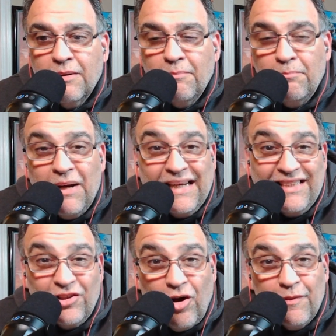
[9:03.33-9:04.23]
But can
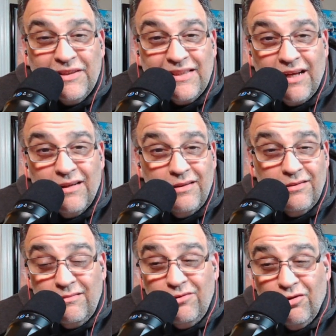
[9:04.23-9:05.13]
the Dolphins,
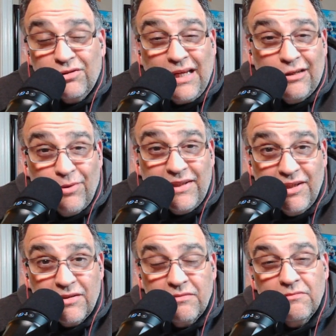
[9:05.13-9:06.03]
tolerate
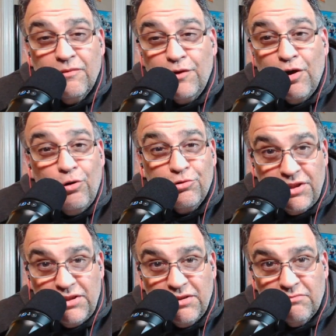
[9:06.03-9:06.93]
this for the whole season?